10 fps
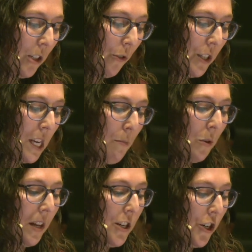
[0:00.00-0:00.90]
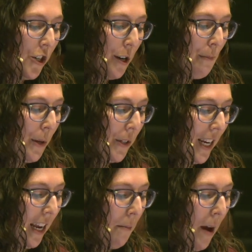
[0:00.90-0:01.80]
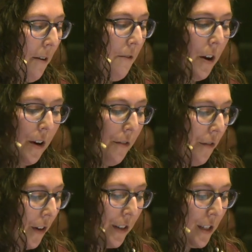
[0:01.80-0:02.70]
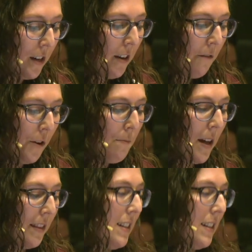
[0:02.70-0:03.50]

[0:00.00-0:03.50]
for deep relationship building in my very first few months